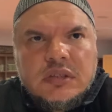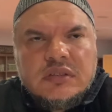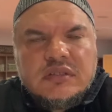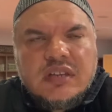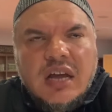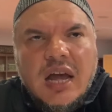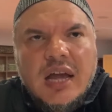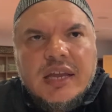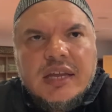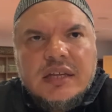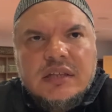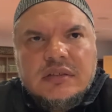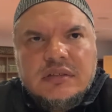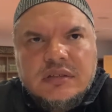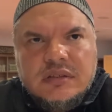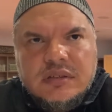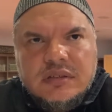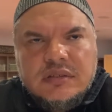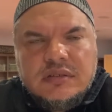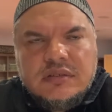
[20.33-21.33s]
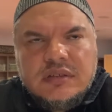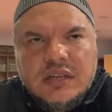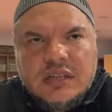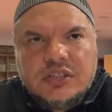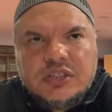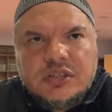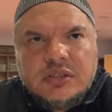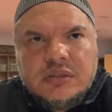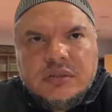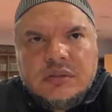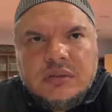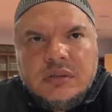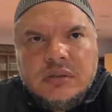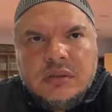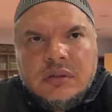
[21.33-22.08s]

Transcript: tie into this section